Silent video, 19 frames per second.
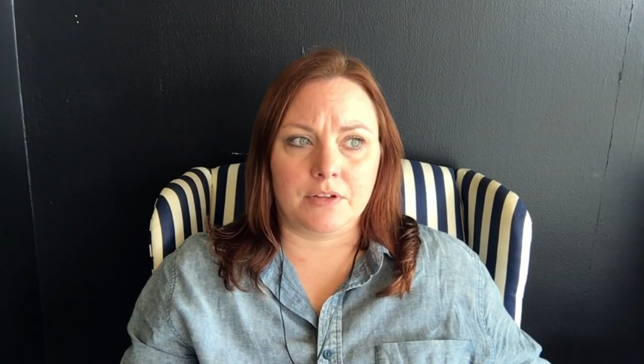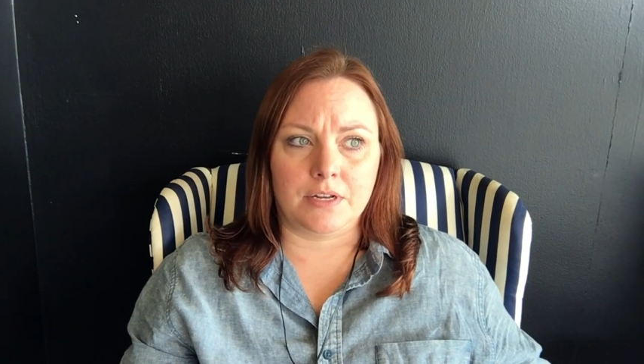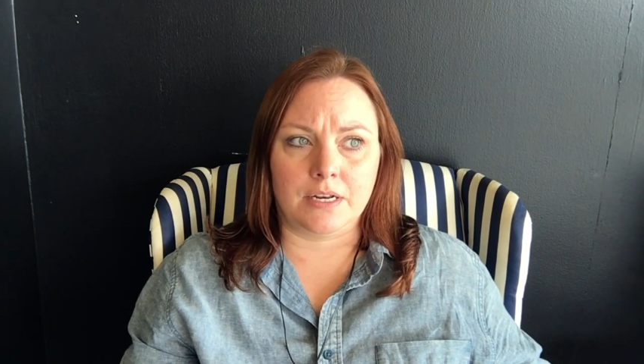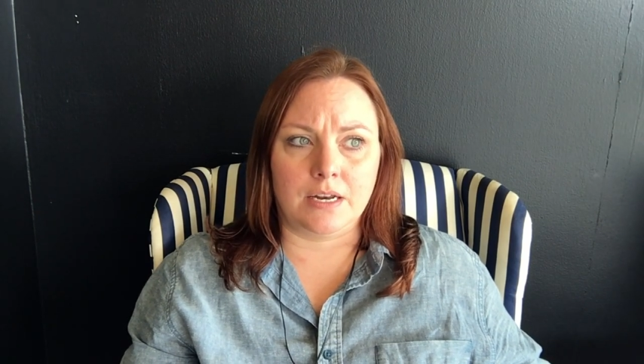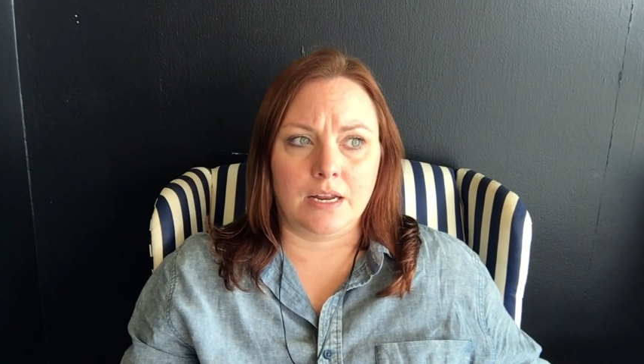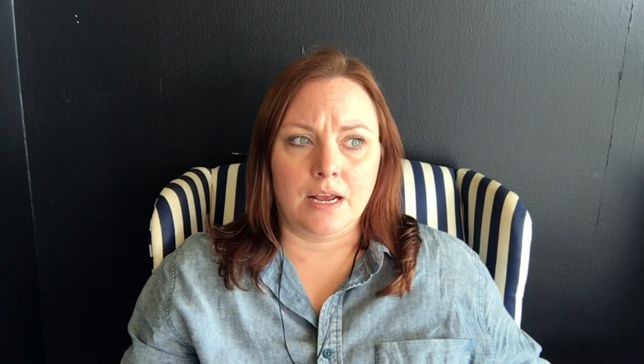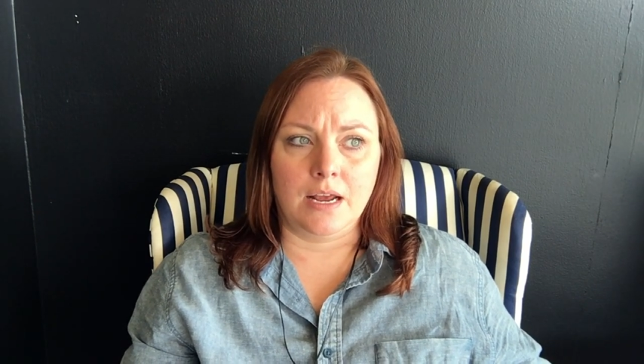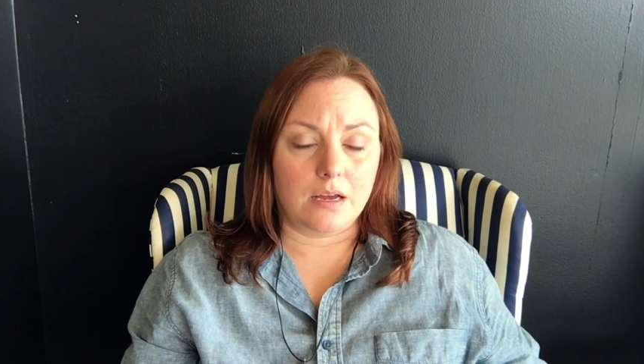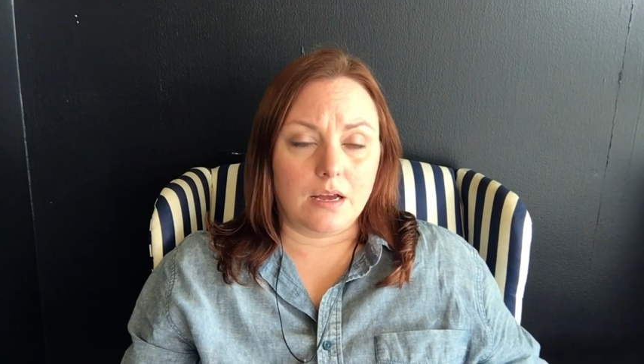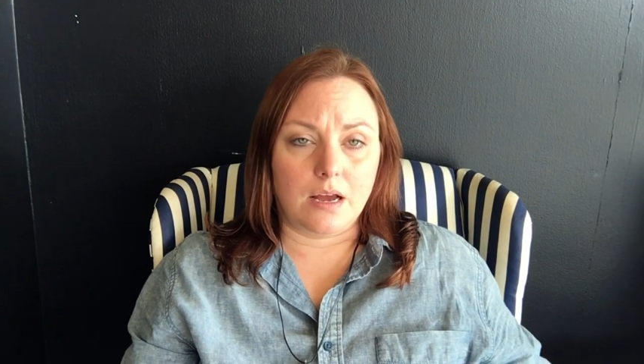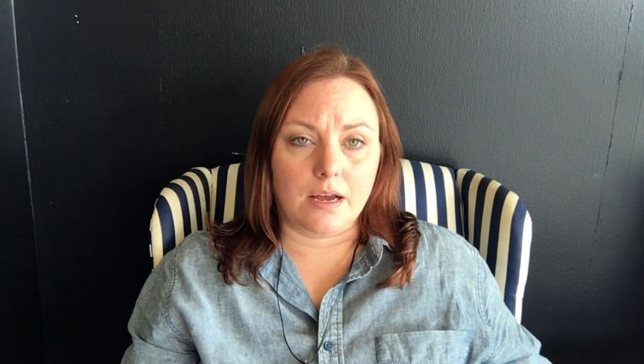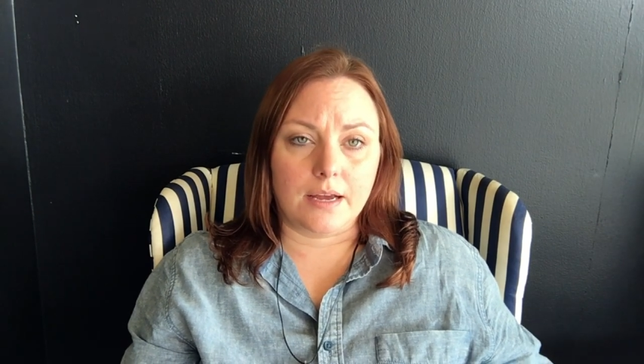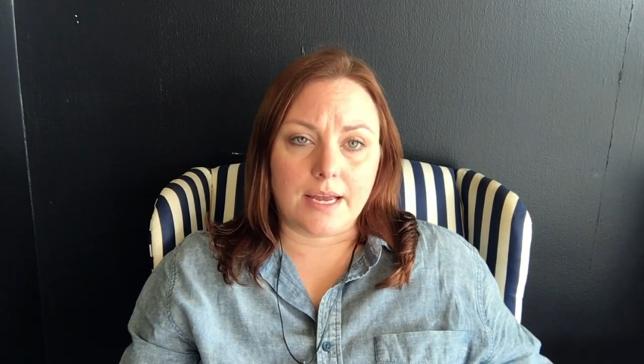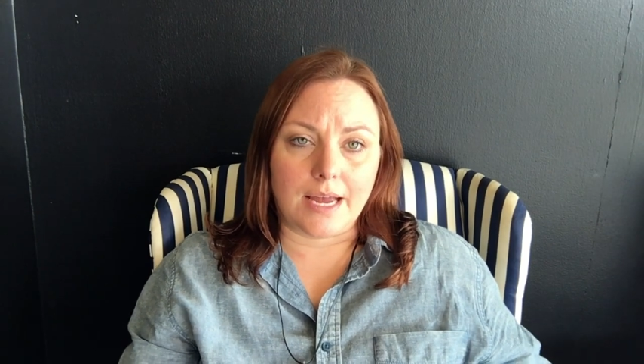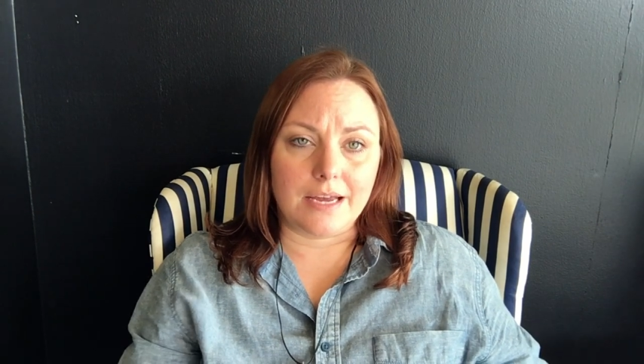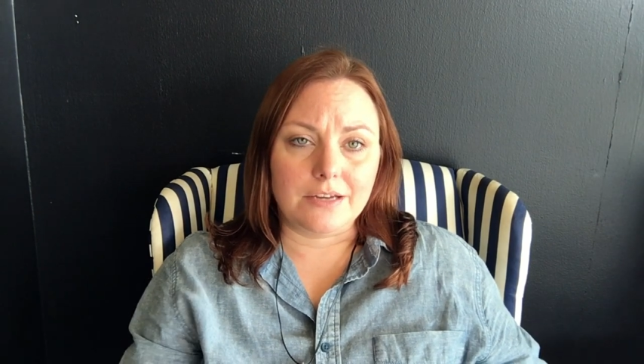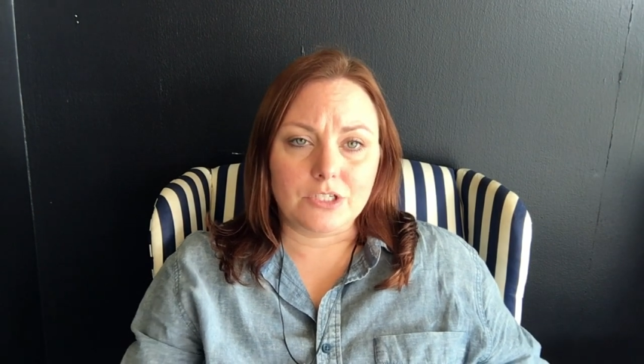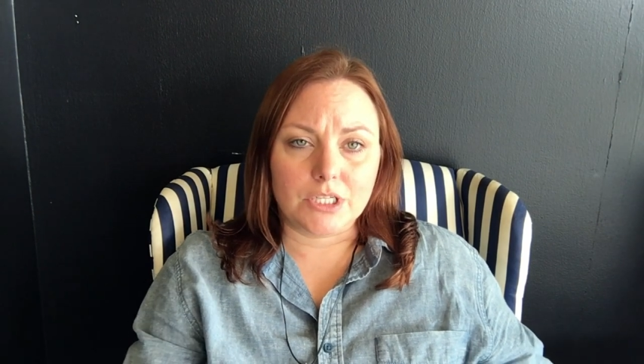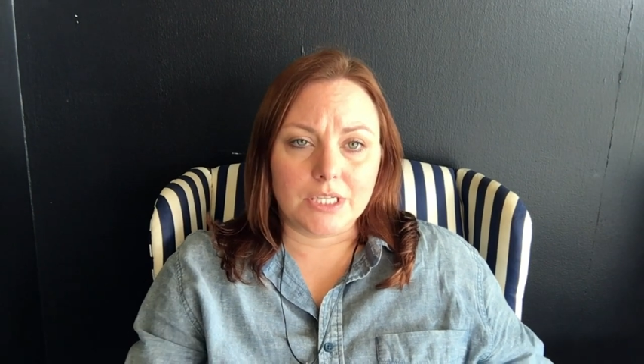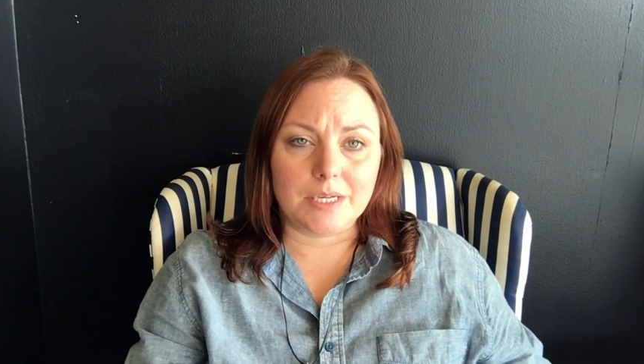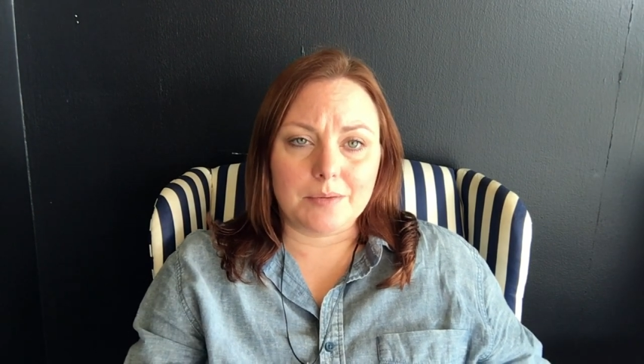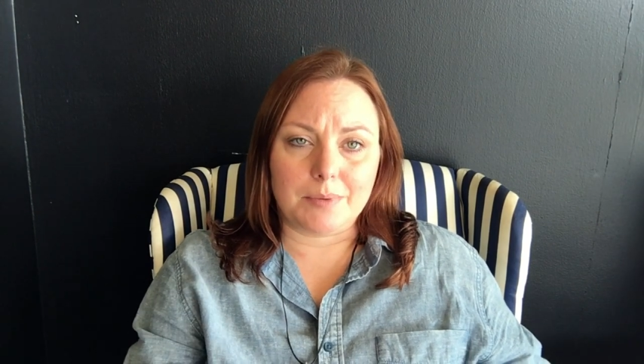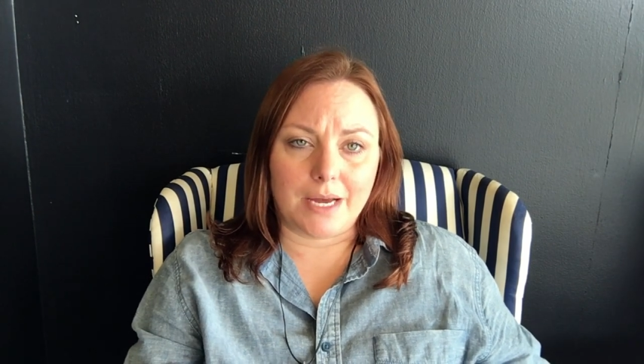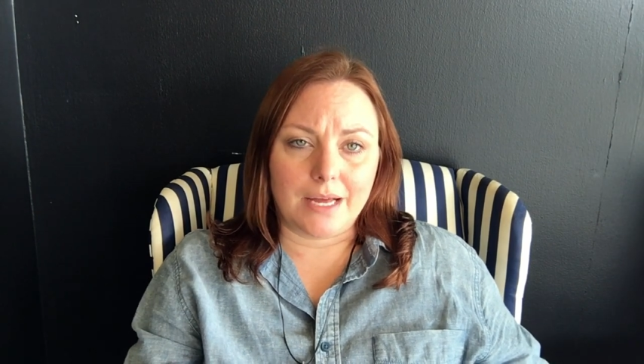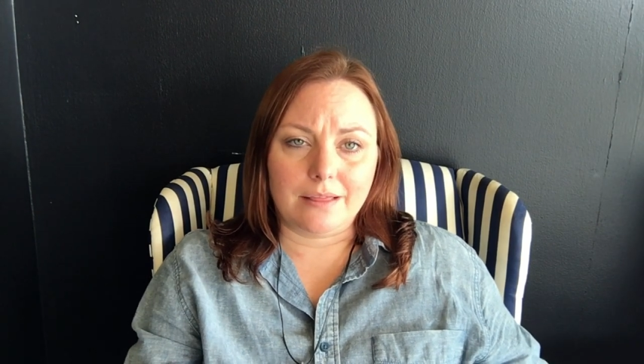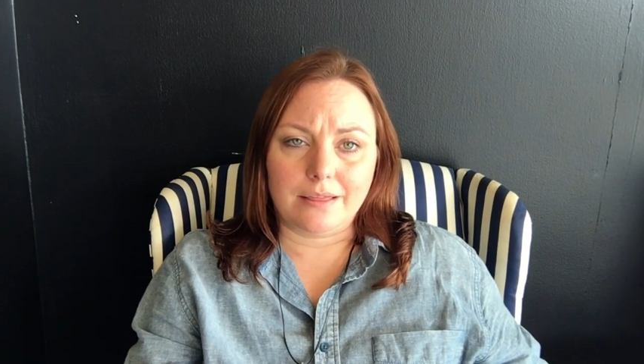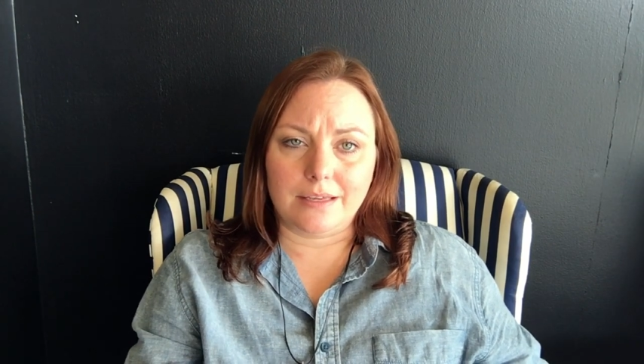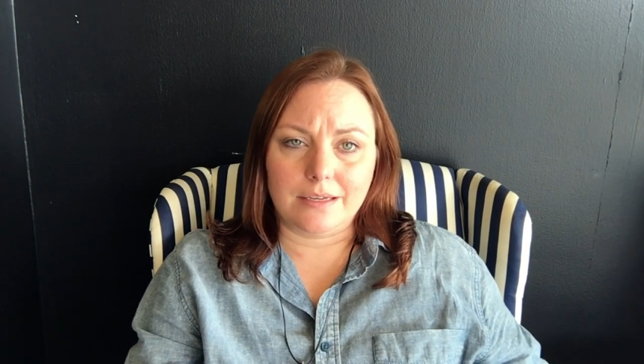And occasionally
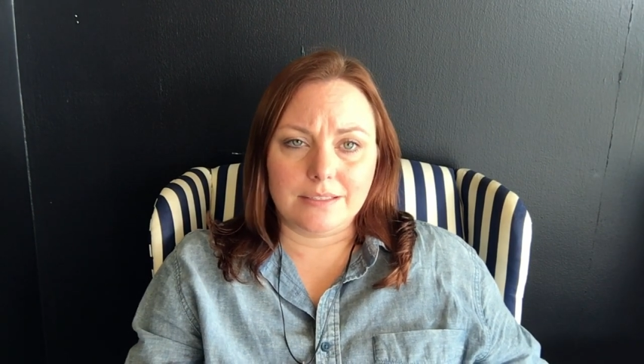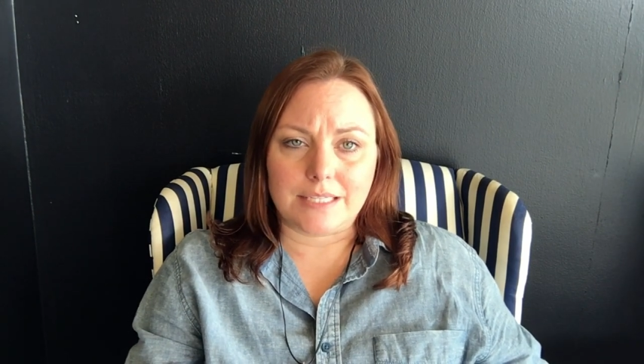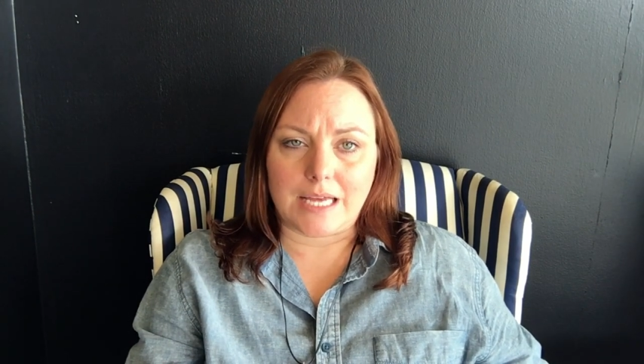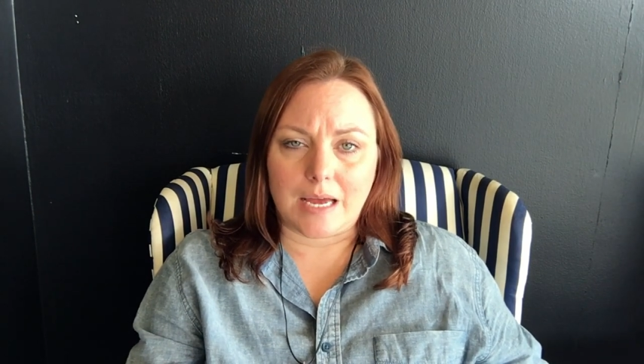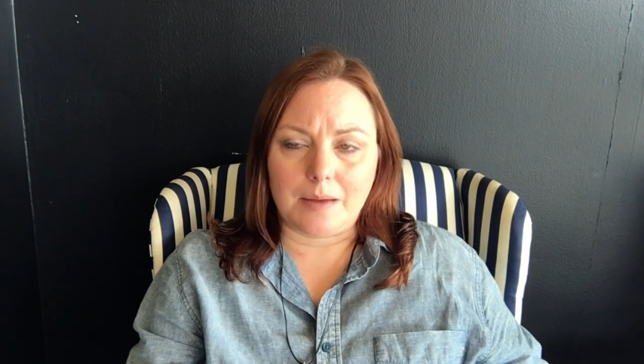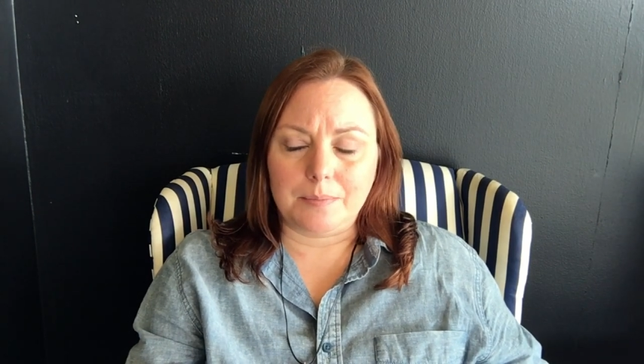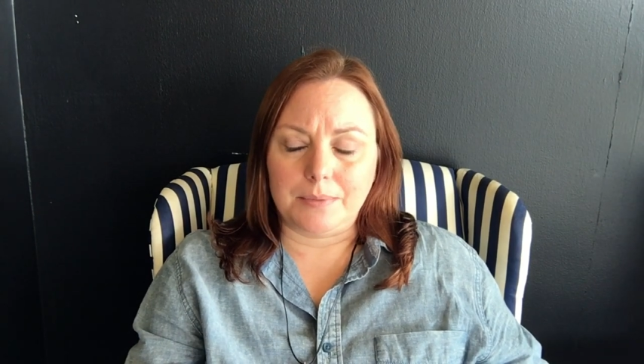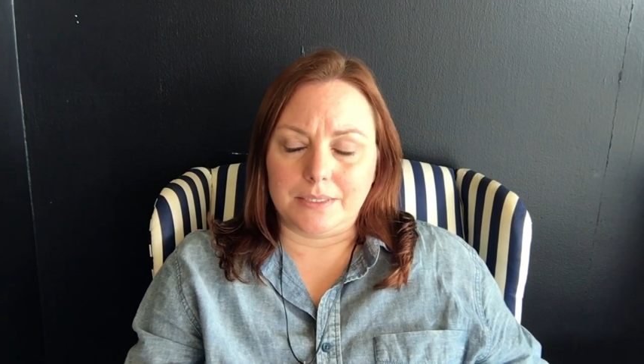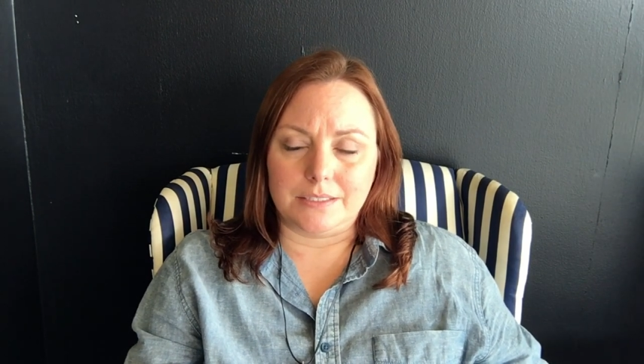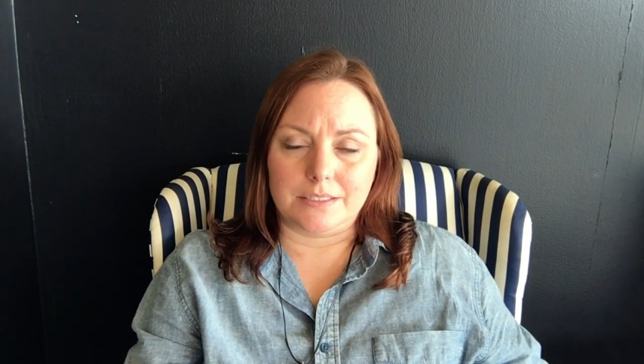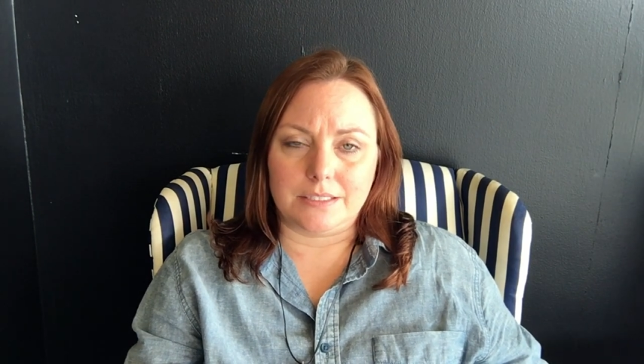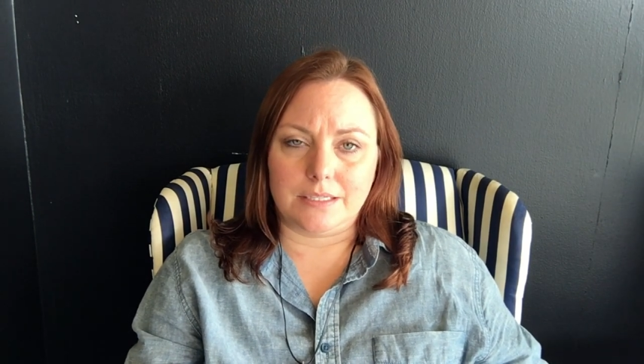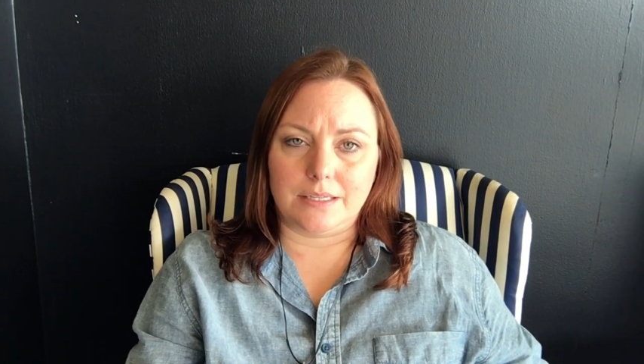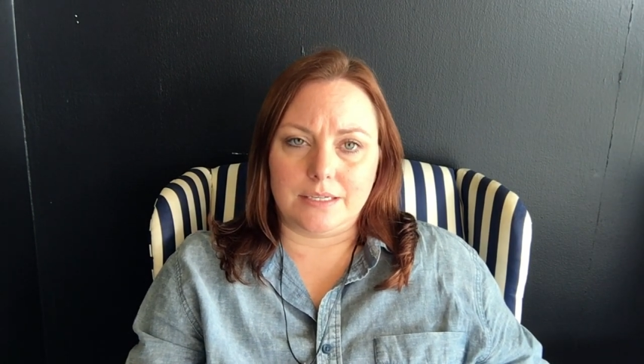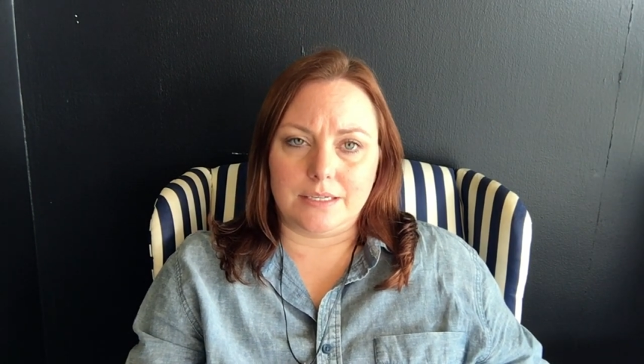bad things happen to